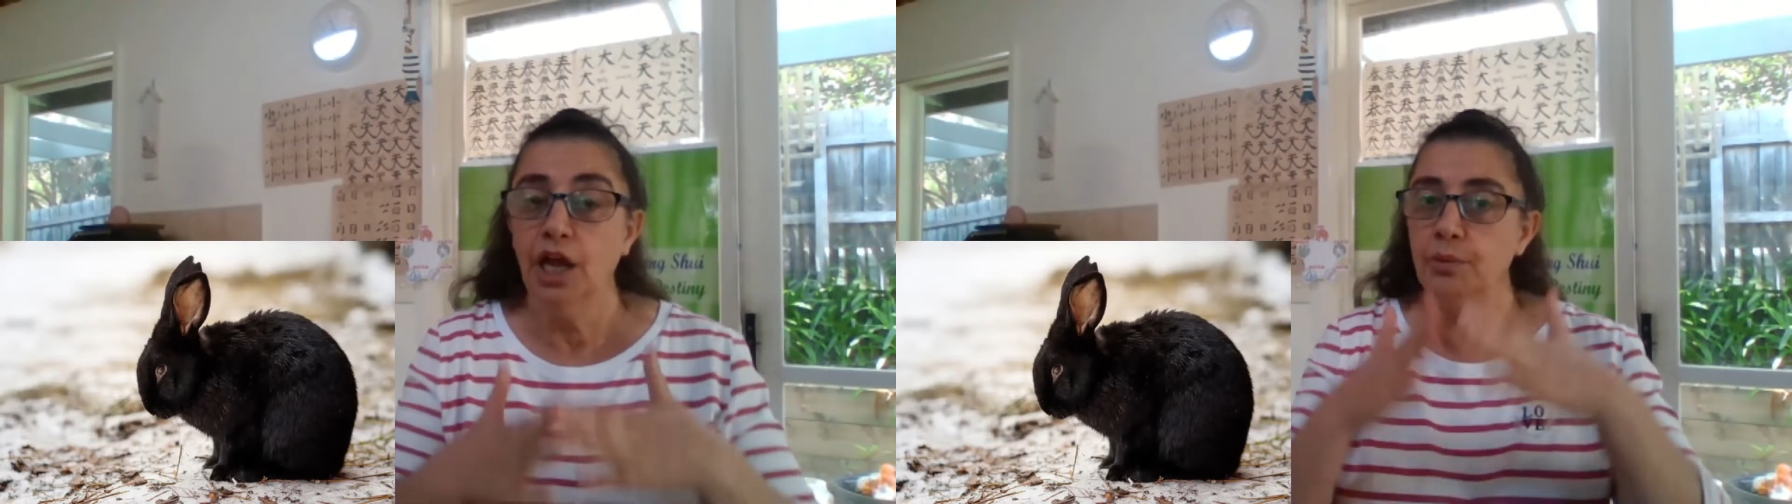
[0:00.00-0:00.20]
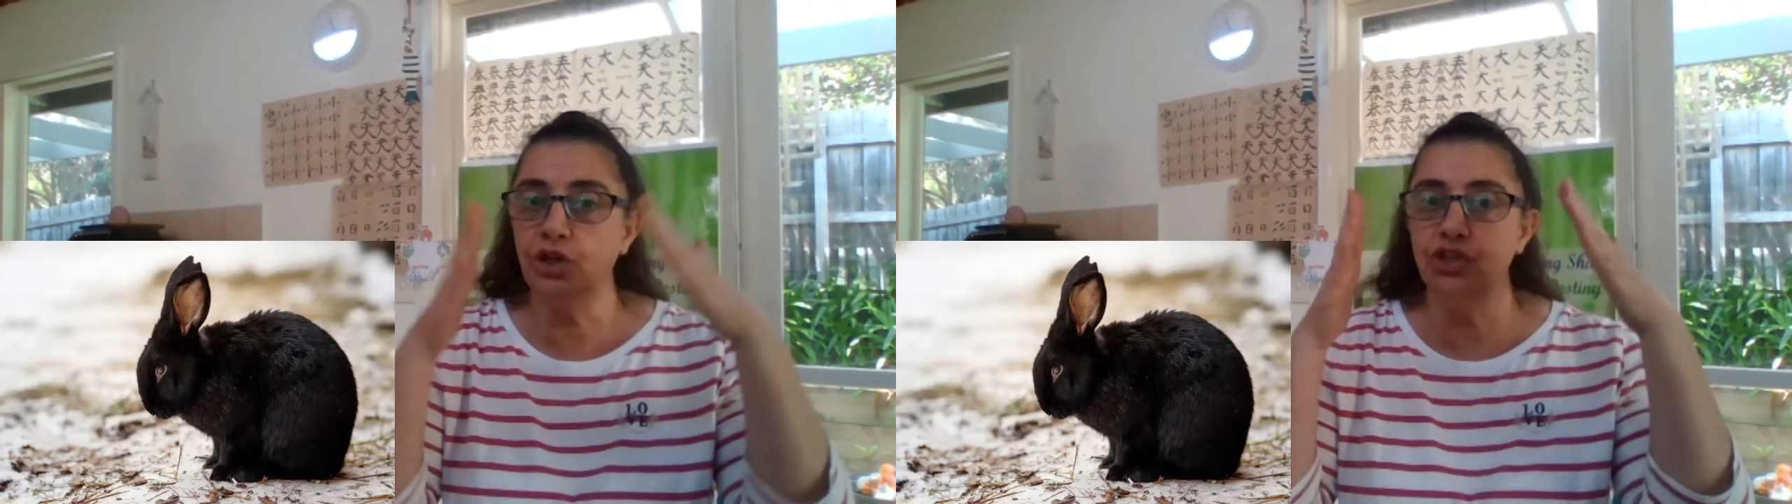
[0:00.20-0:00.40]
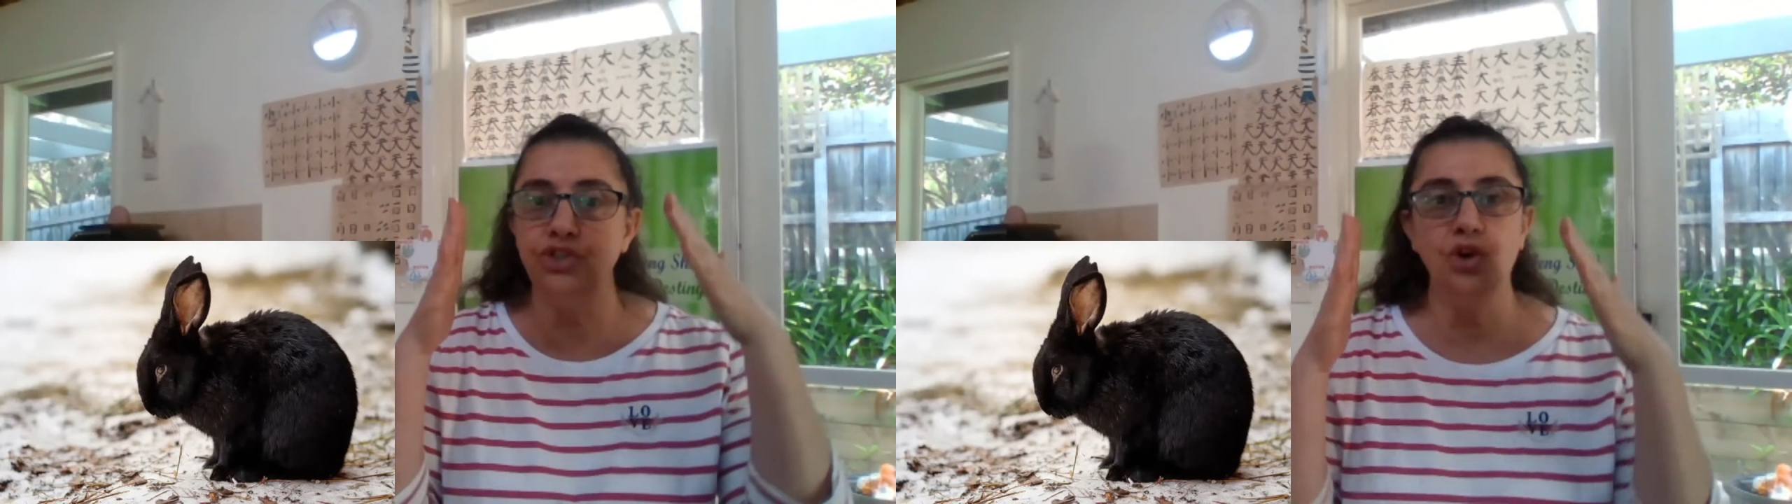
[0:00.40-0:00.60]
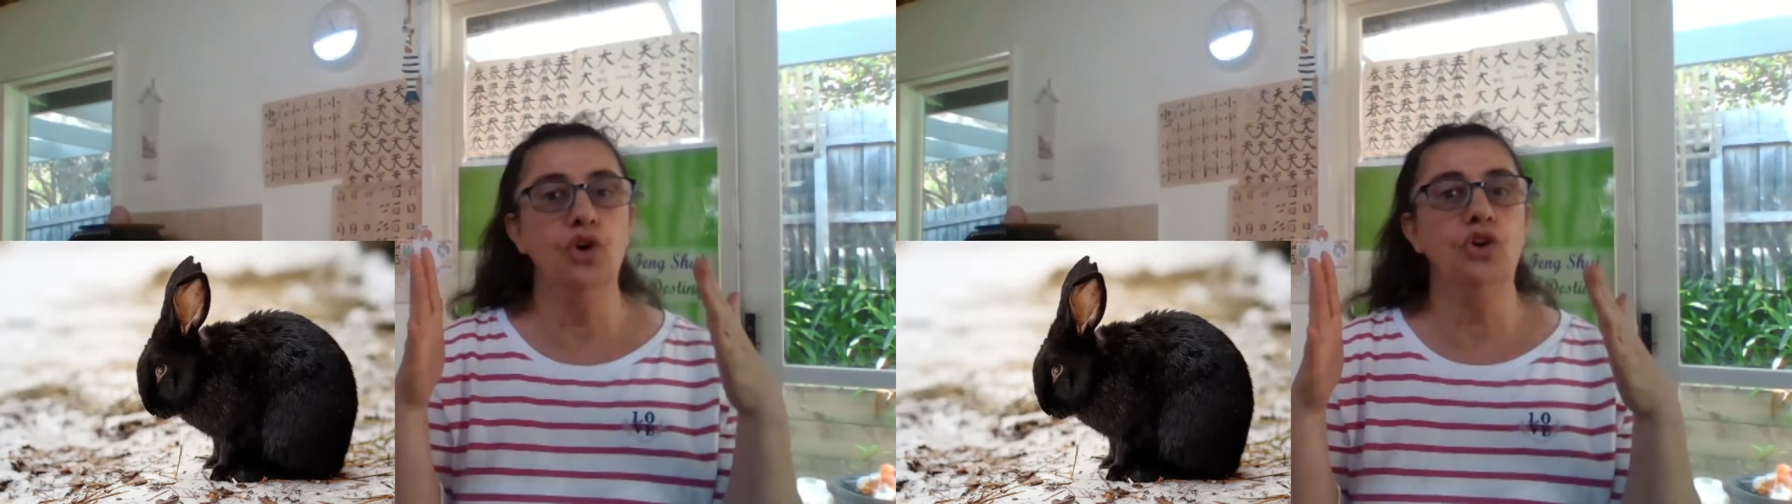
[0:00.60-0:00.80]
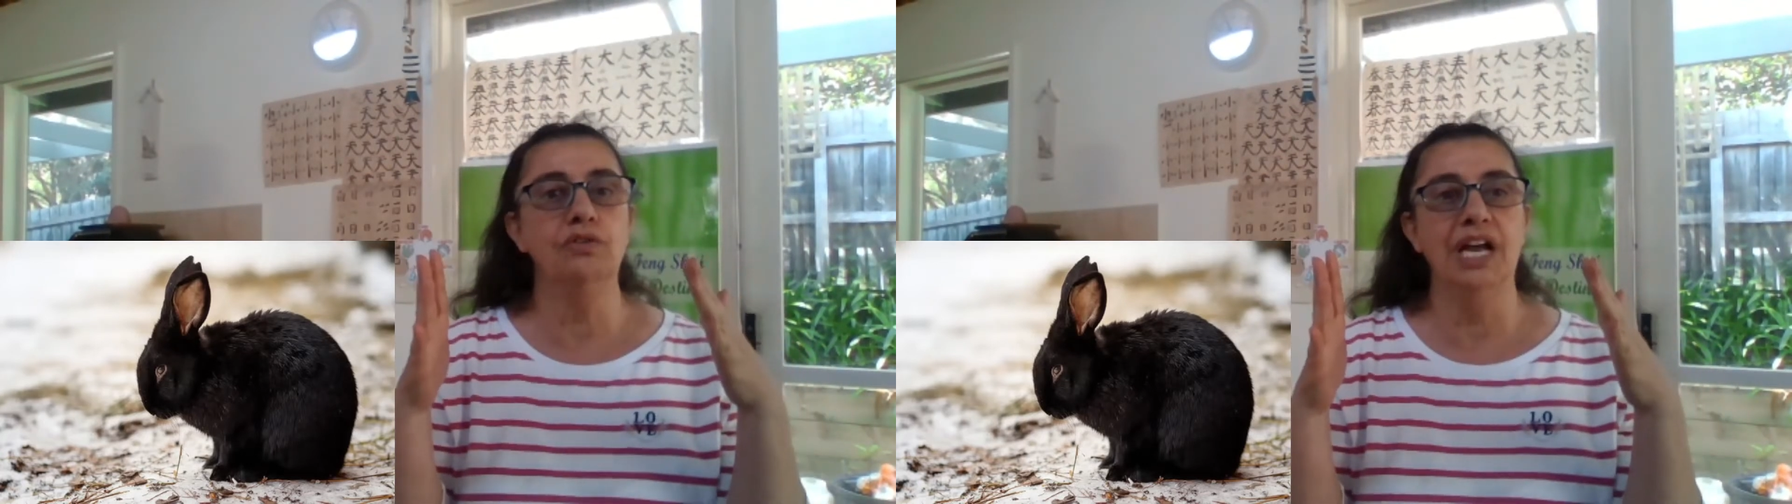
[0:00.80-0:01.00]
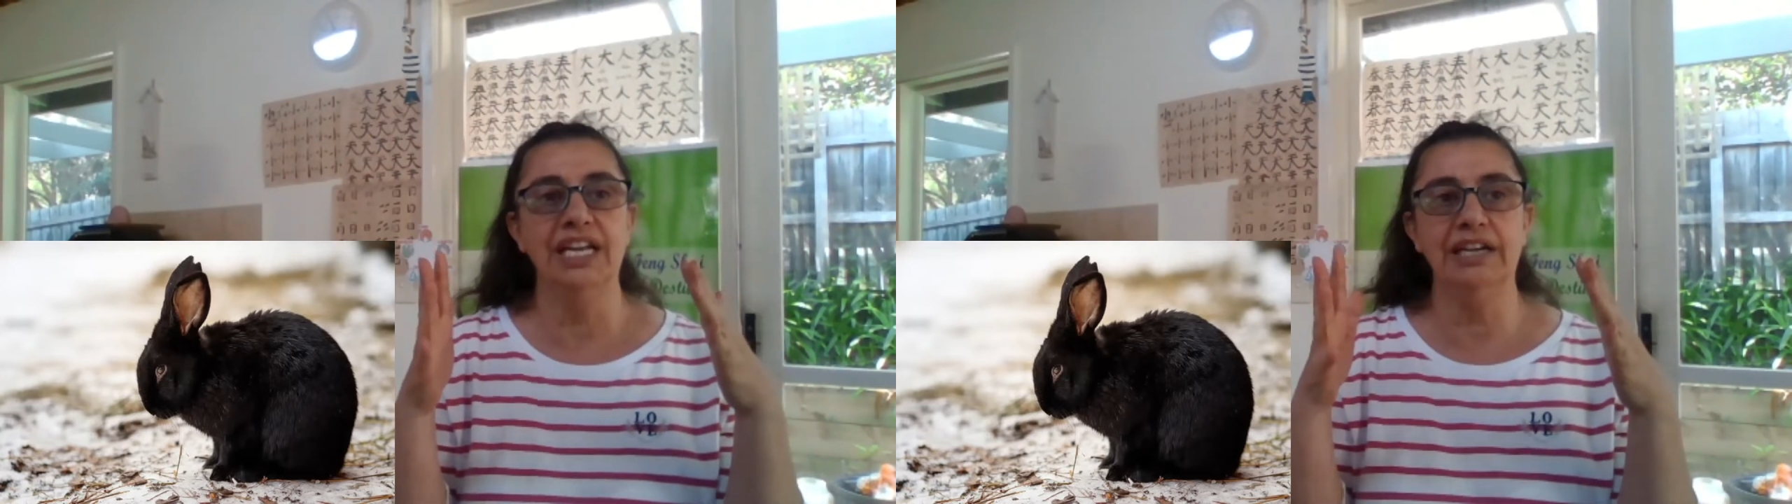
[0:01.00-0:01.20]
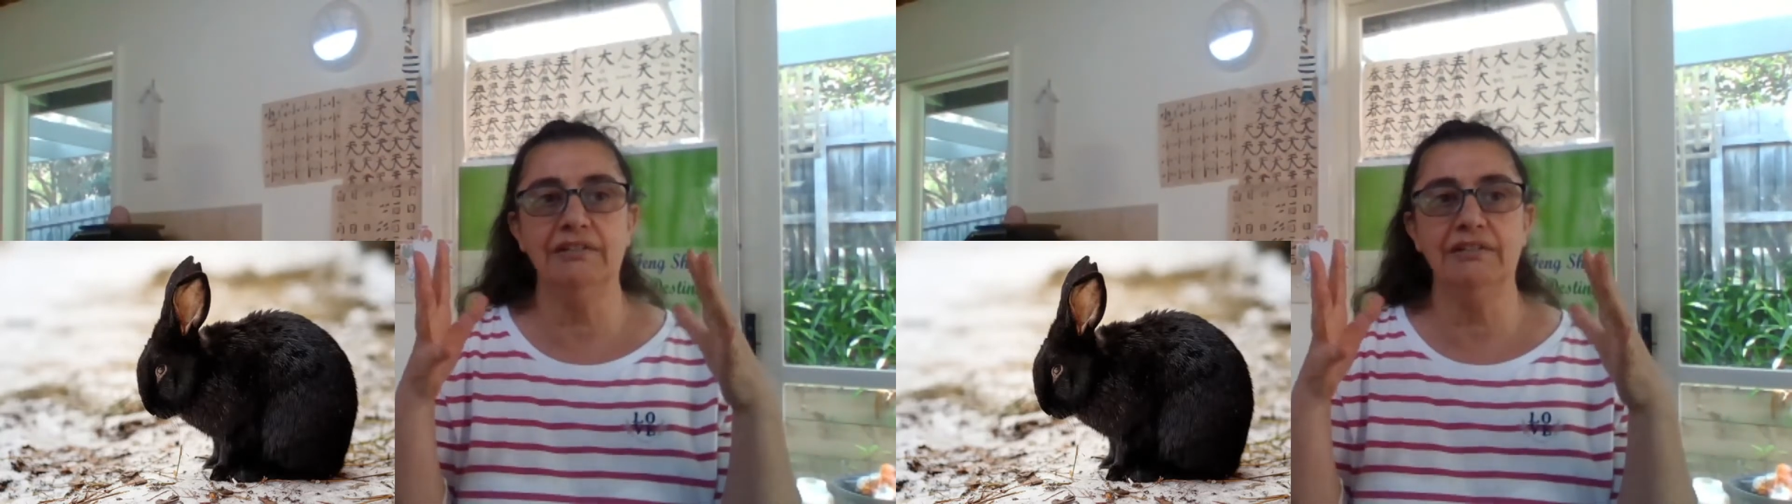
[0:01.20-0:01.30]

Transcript: because you're all running